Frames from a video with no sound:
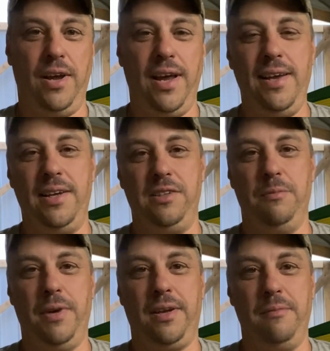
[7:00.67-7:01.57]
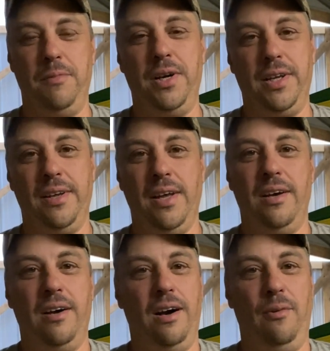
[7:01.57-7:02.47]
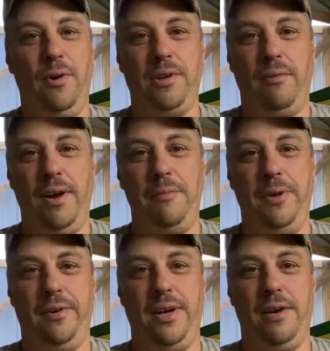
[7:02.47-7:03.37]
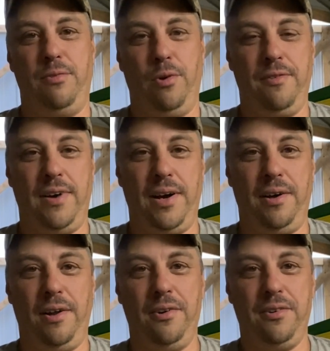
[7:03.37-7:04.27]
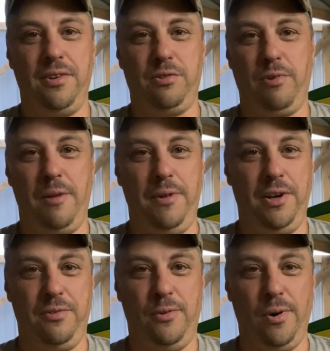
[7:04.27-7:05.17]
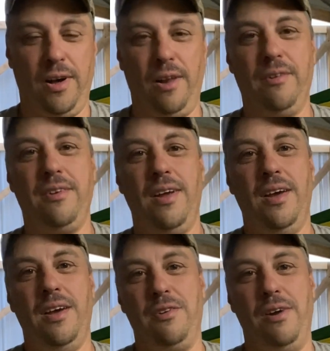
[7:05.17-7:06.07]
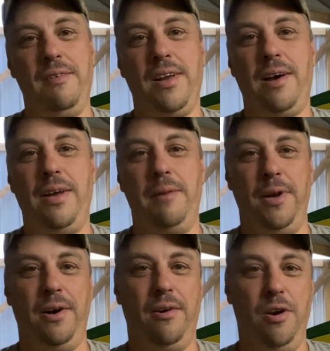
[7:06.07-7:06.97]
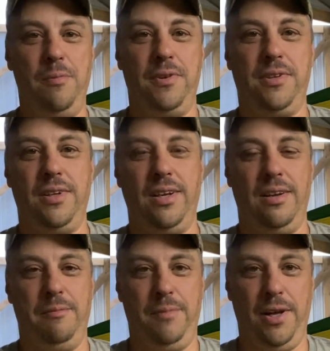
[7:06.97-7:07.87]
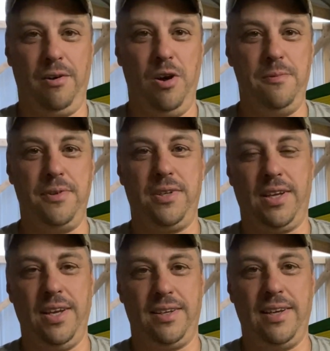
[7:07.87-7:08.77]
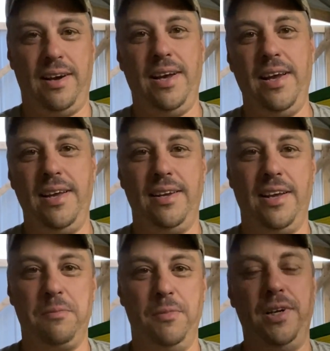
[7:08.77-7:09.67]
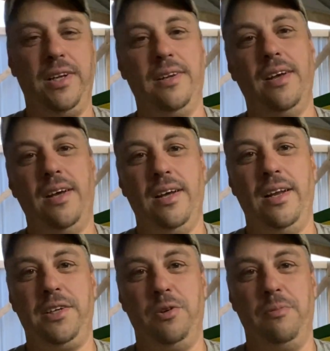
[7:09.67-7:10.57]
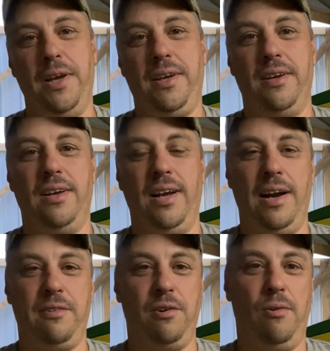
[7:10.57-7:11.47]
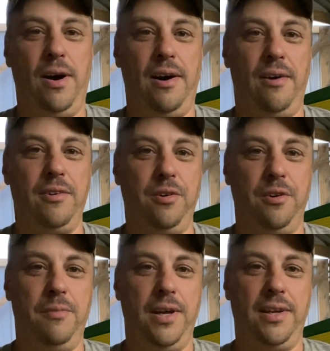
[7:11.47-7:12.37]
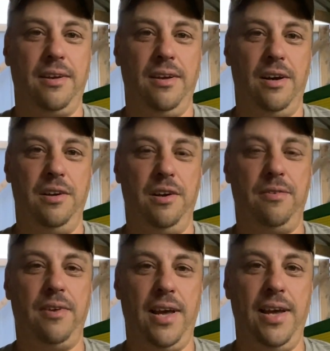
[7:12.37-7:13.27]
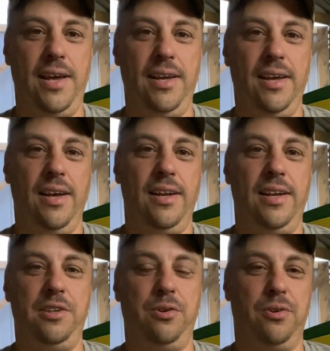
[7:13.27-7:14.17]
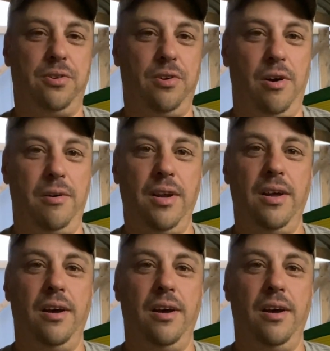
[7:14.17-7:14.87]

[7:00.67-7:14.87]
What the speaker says: hay and you're making money. What's a round bale now? $45. A square bale is $4. So every time that baler opens and it kicks out hay, that's money that you're making. And after a while, you're going to make enough hay that you're going to start